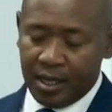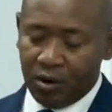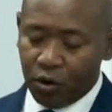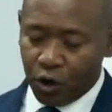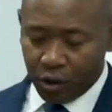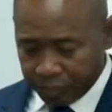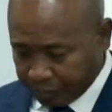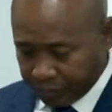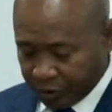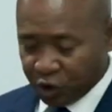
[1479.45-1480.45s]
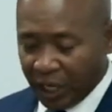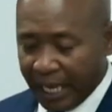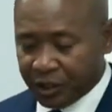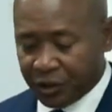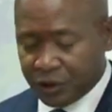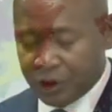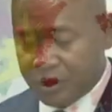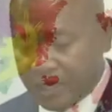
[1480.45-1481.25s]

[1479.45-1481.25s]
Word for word: or the challenge is, is the